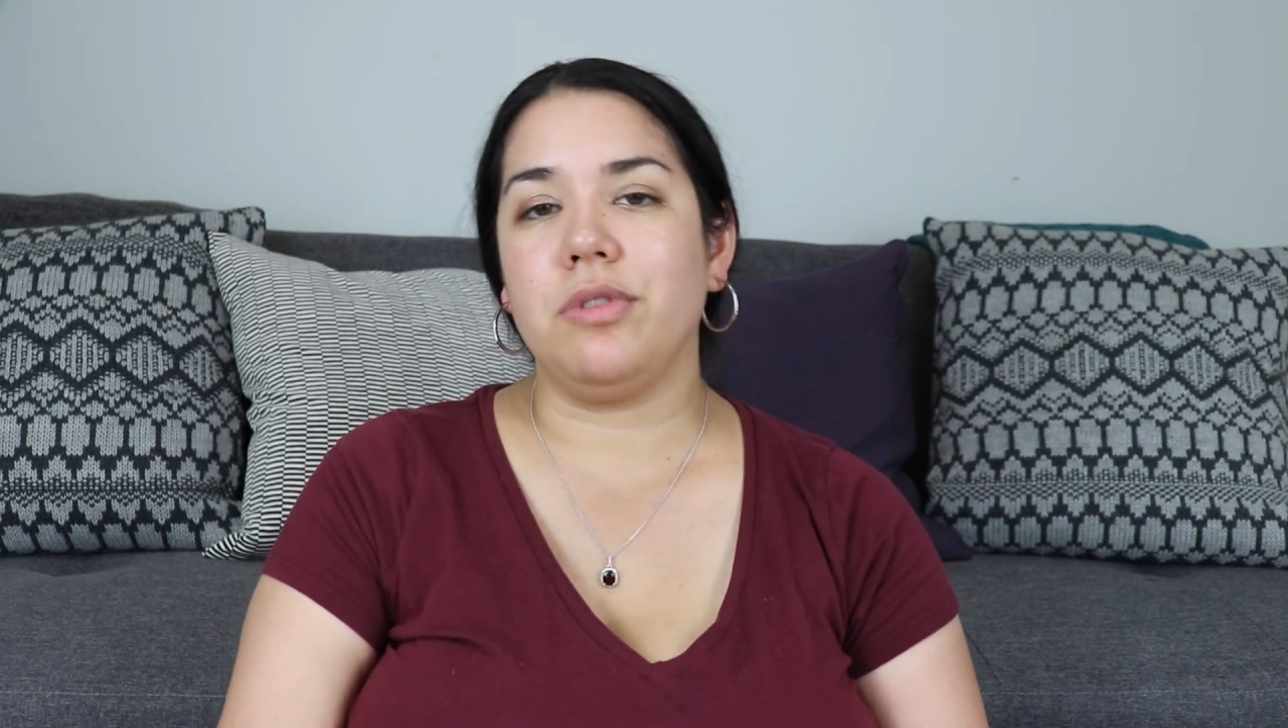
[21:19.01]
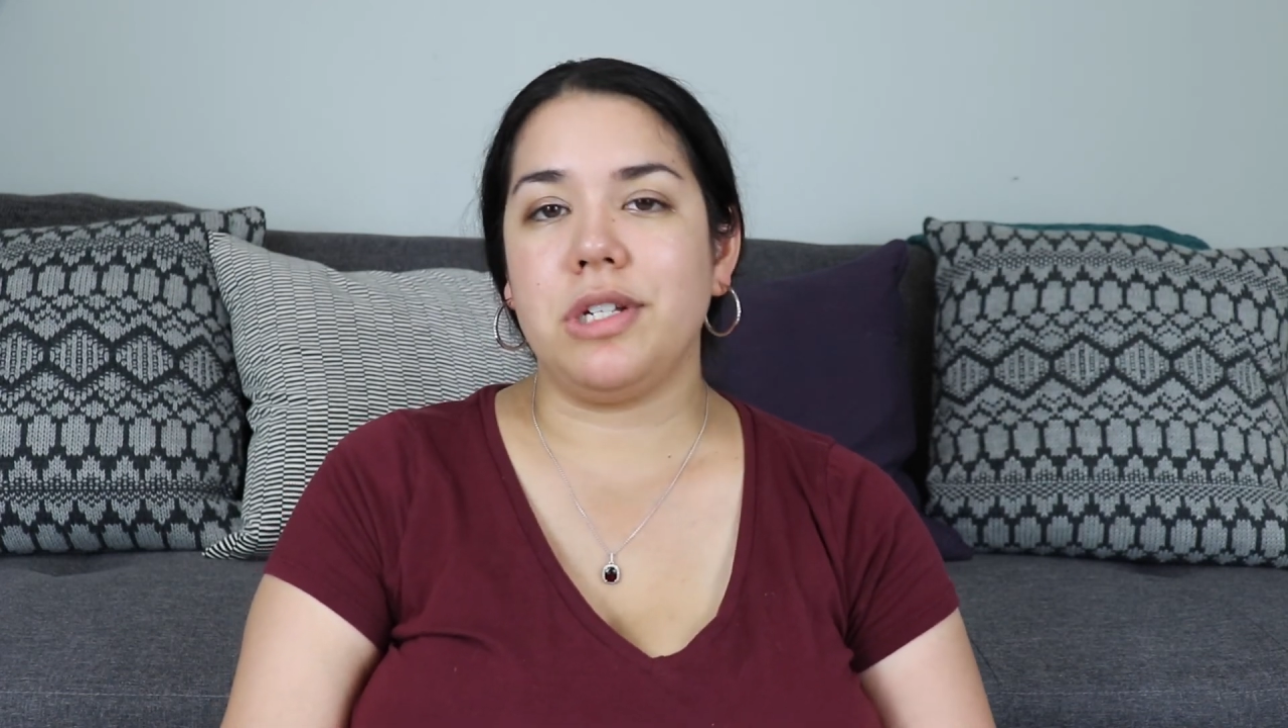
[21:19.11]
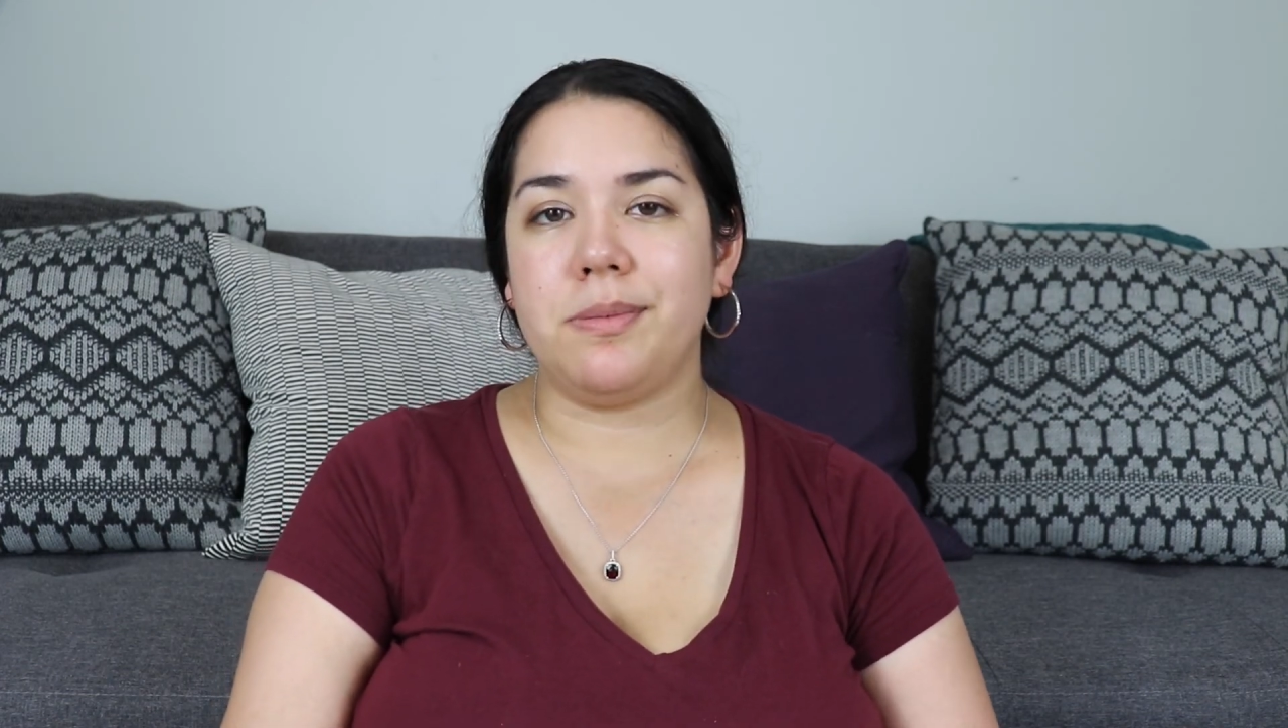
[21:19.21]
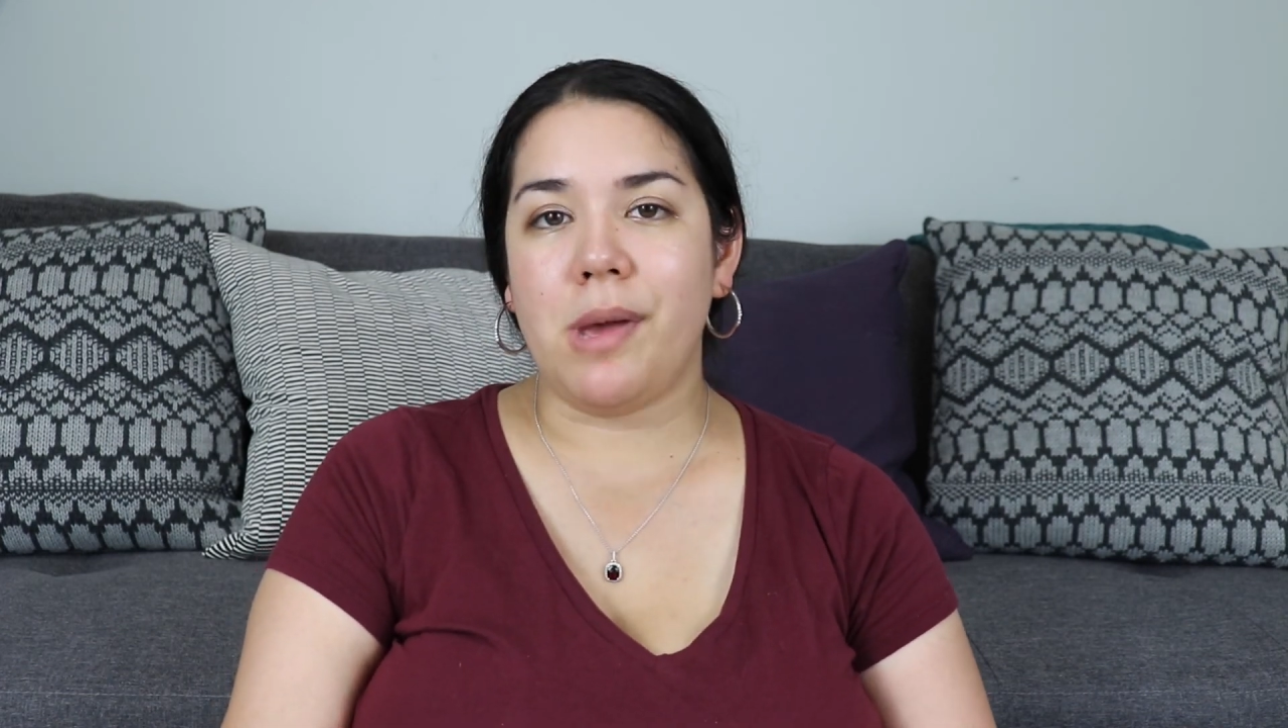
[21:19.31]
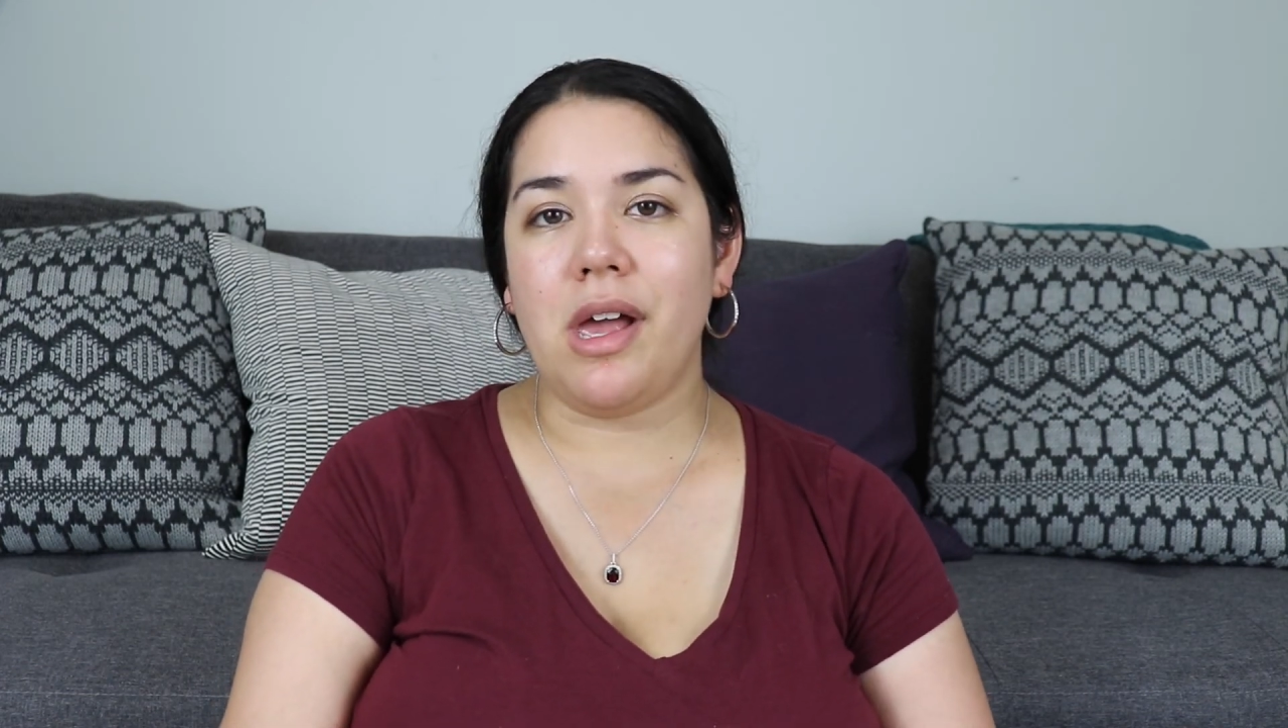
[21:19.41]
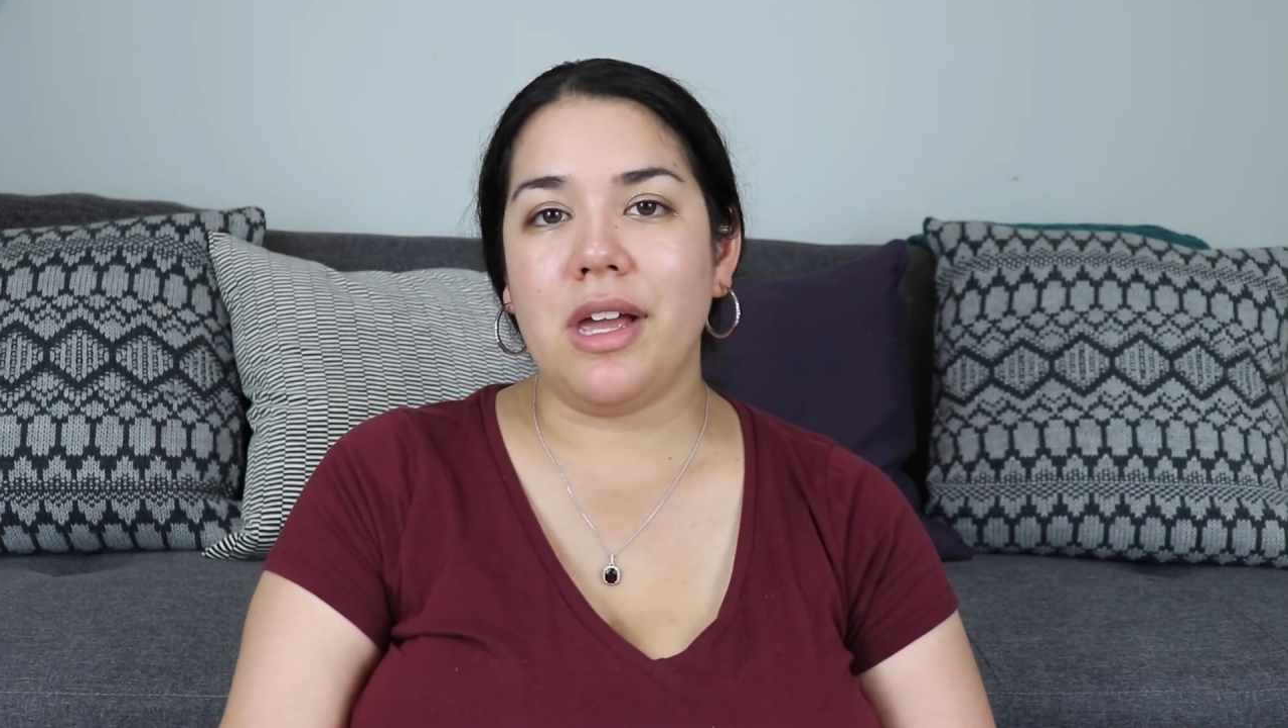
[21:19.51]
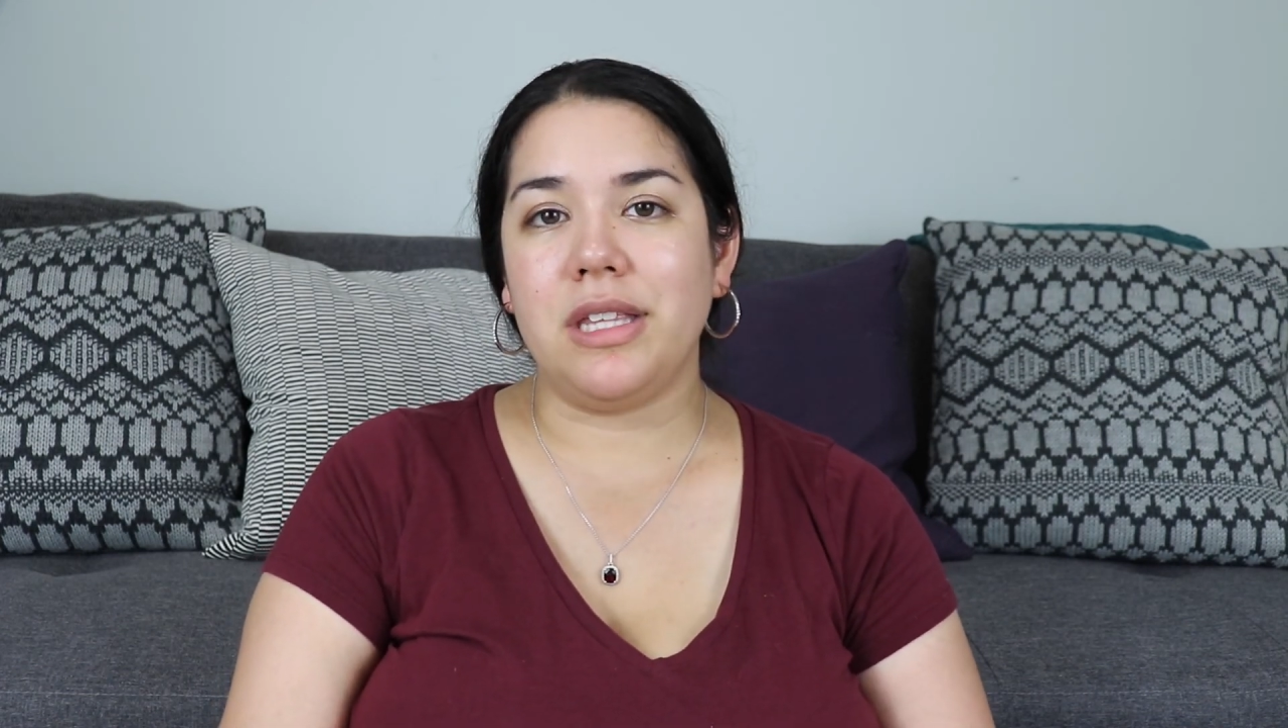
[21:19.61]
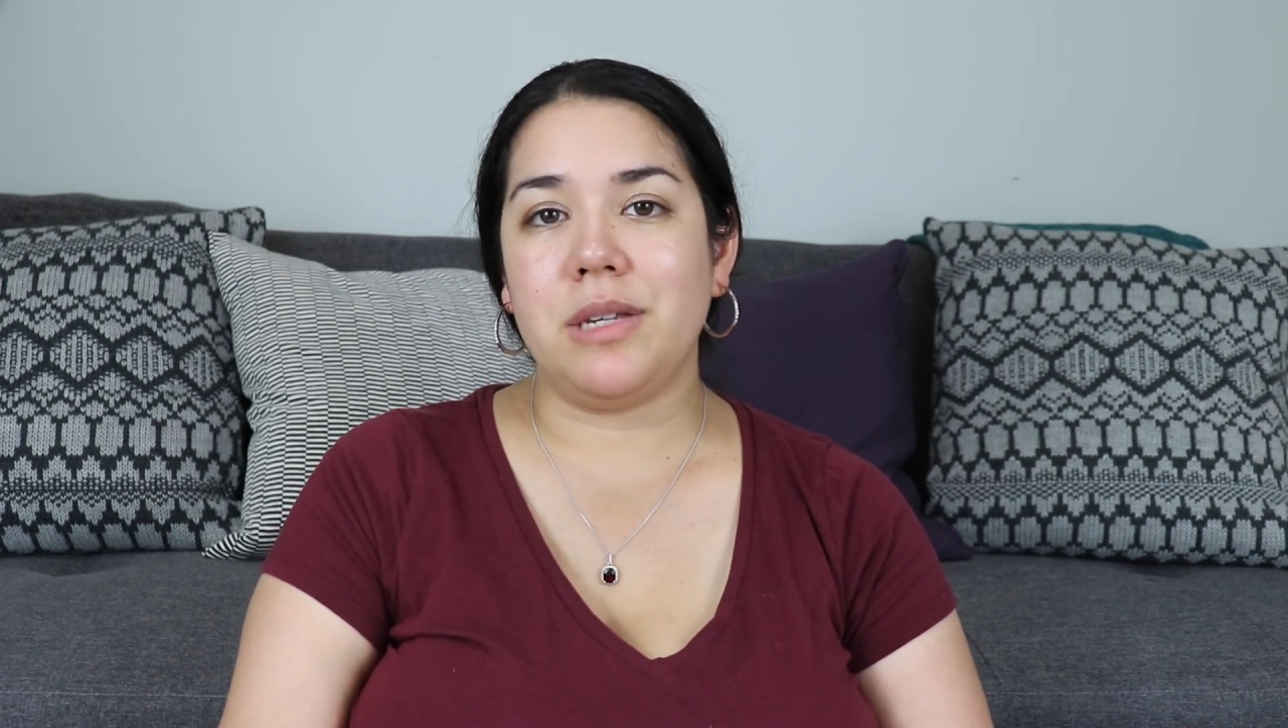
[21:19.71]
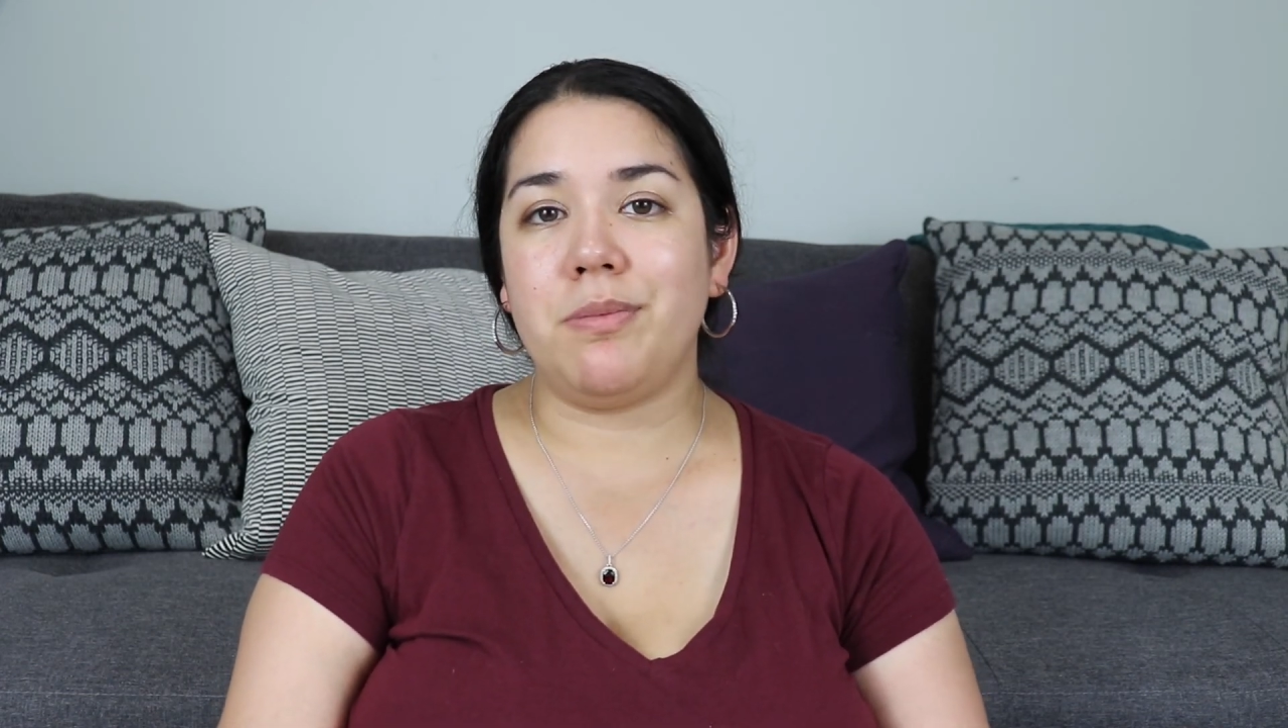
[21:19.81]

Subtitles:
respond,